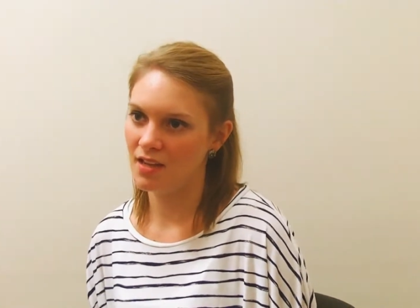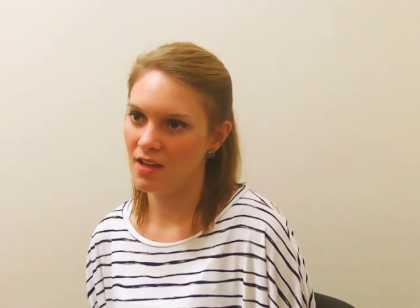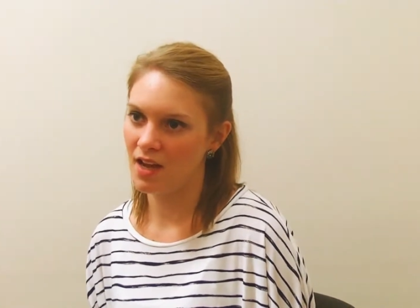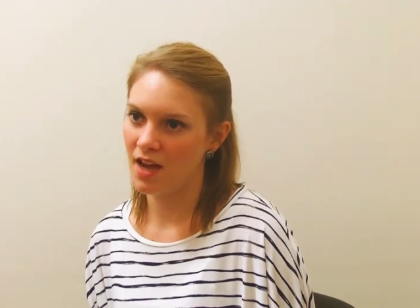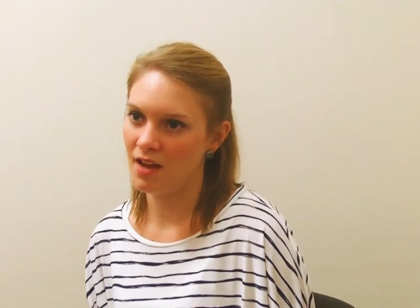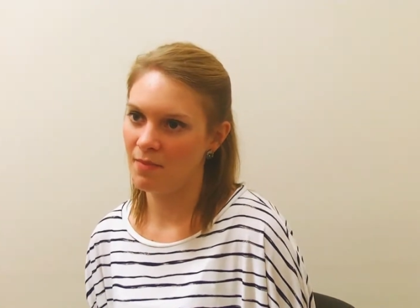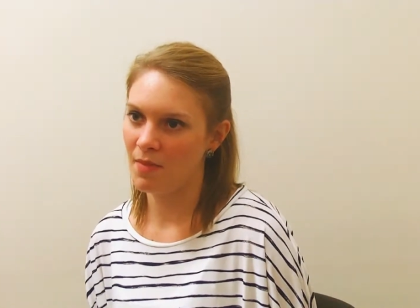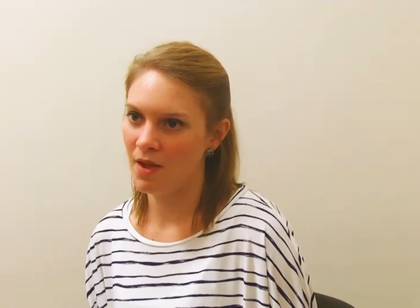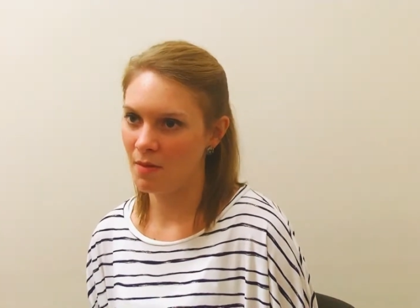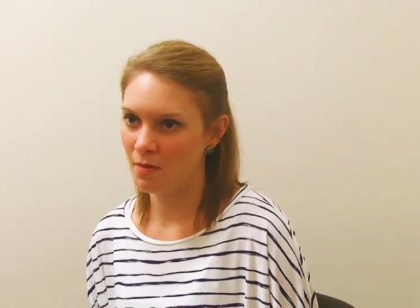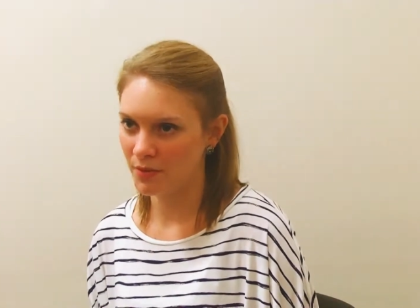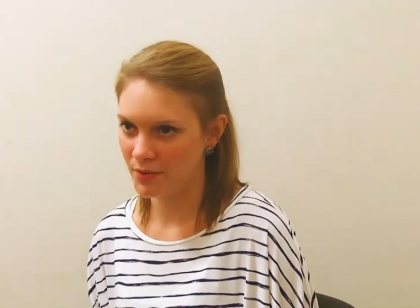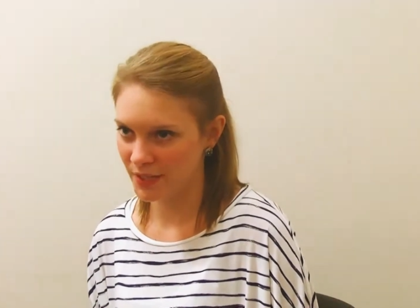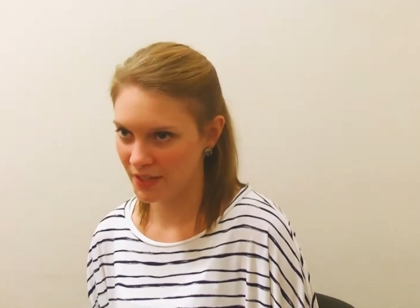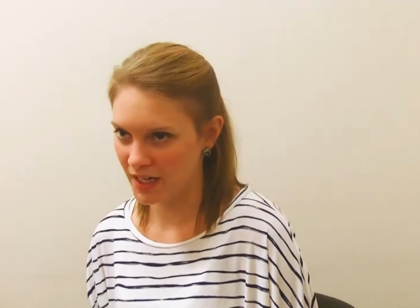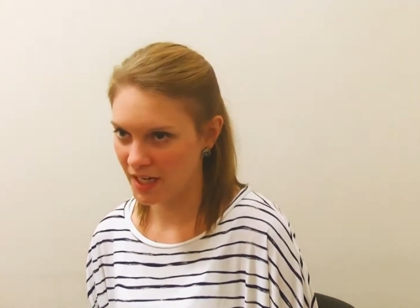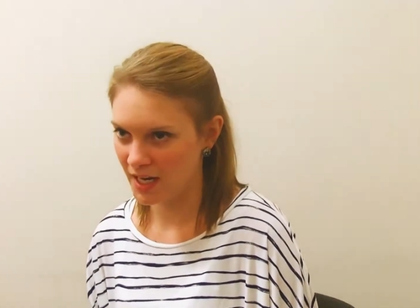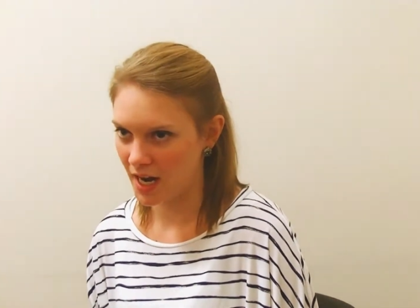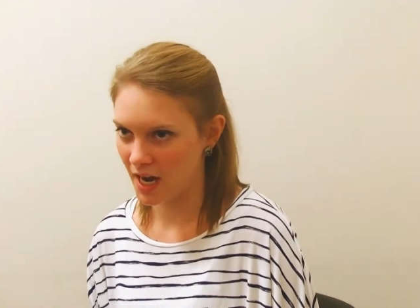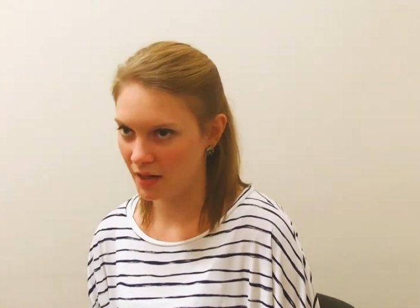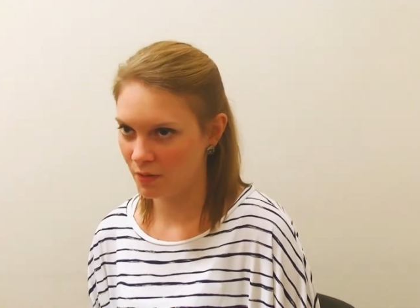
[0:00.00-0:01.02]
I'm able to
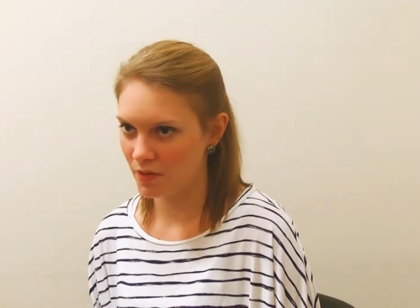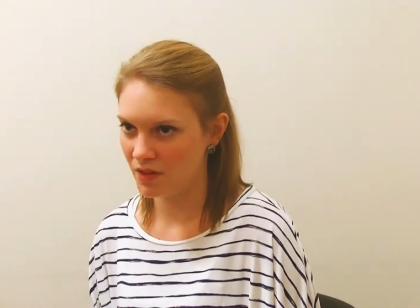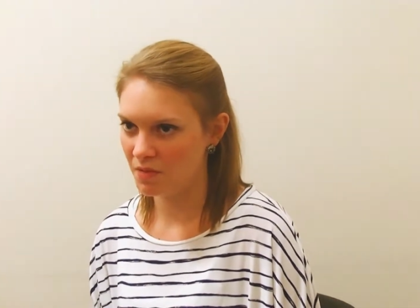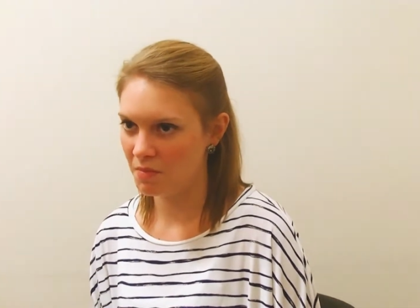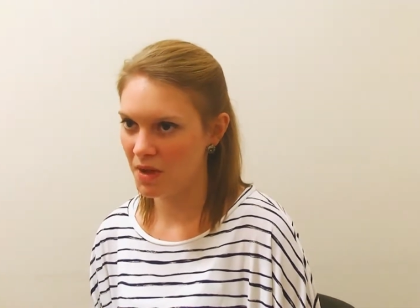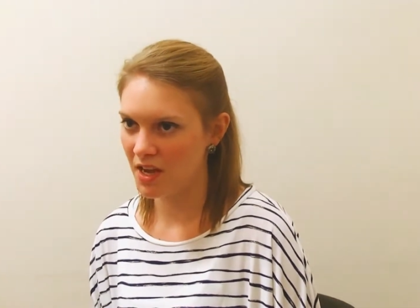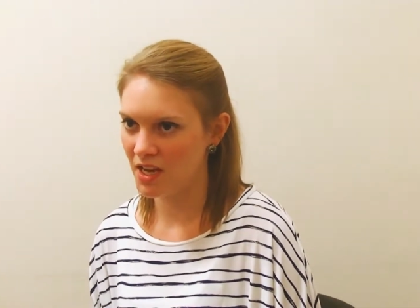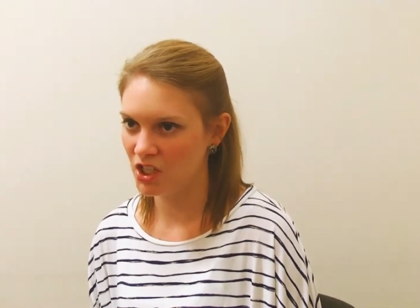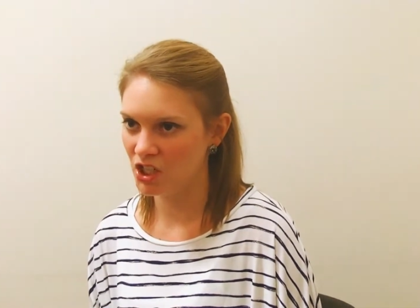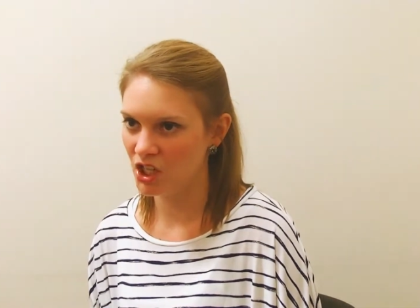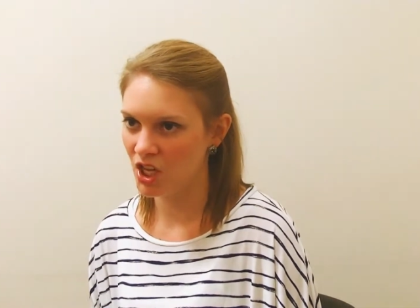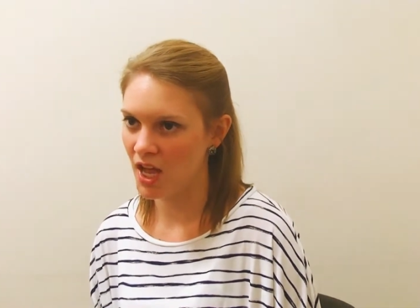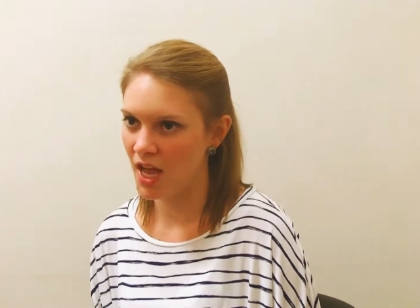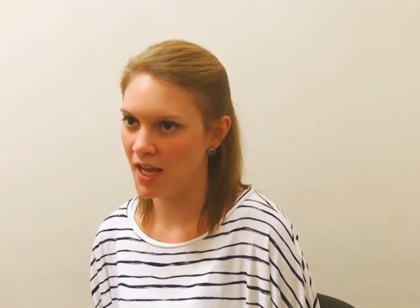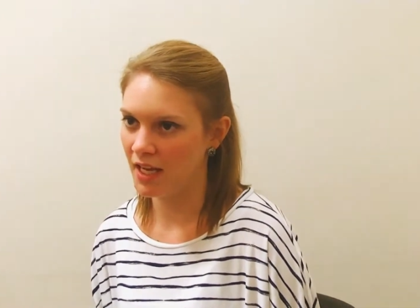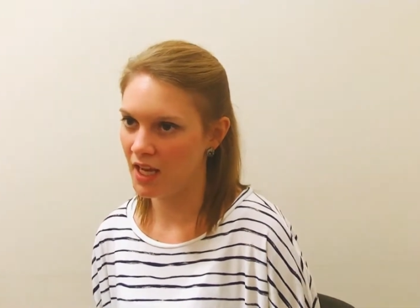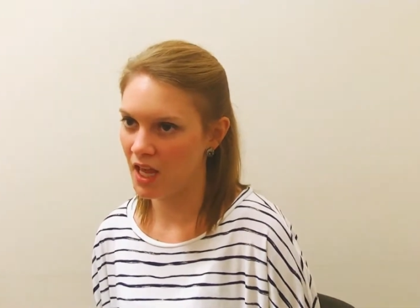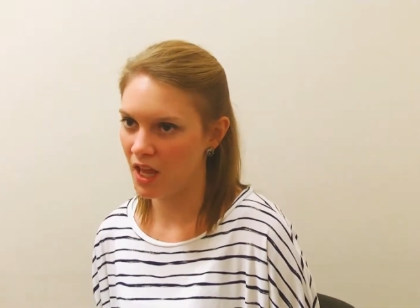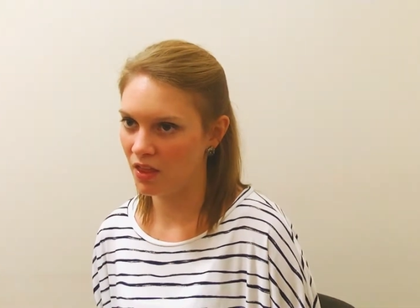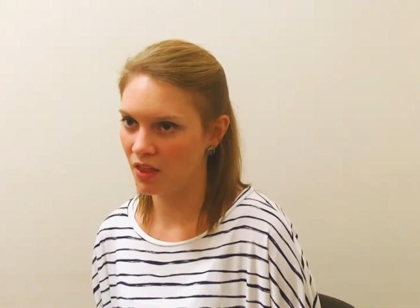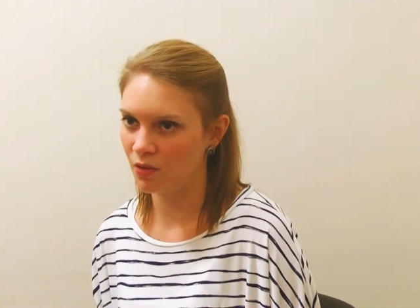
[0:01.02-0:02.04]
connect with the patient and
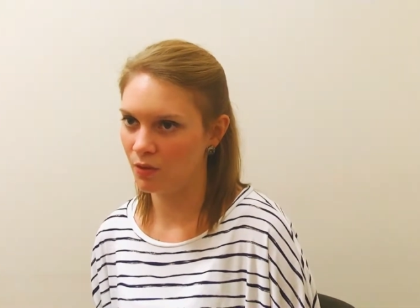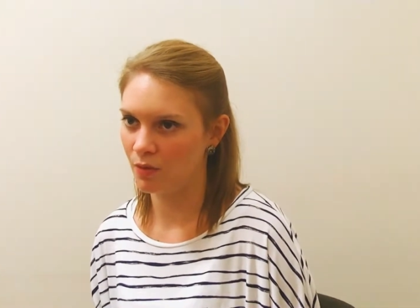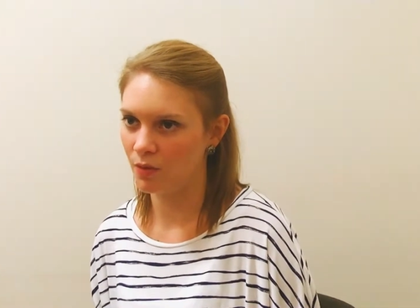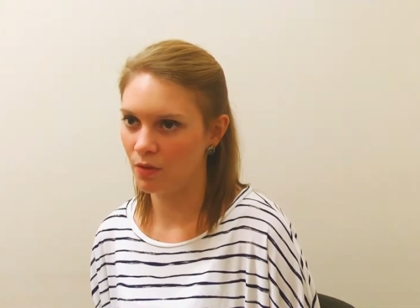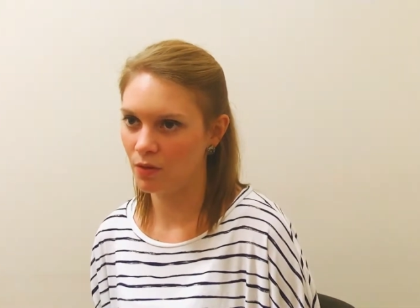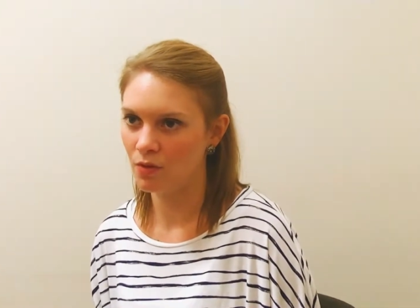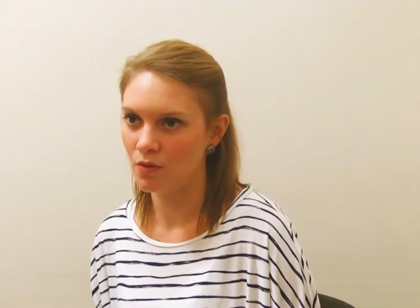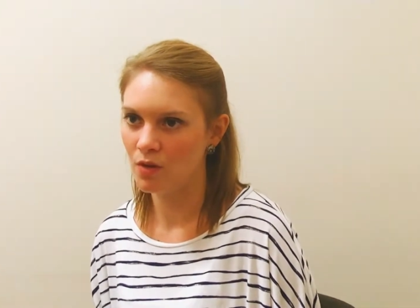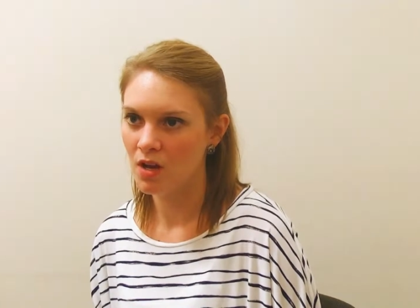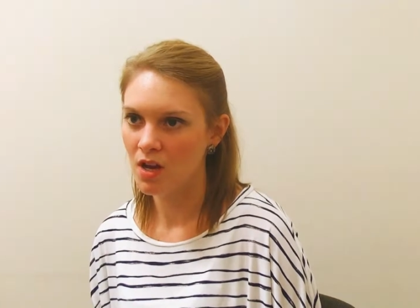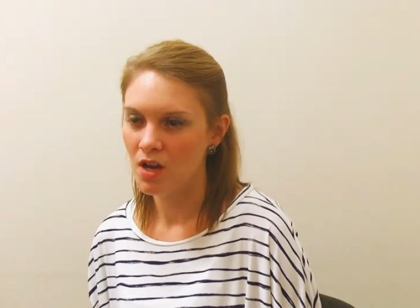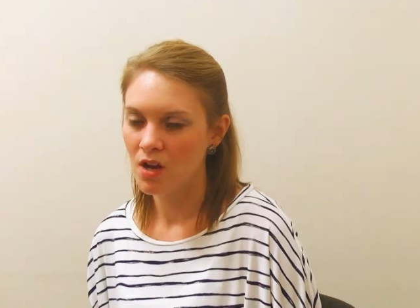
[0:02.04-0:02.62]
get through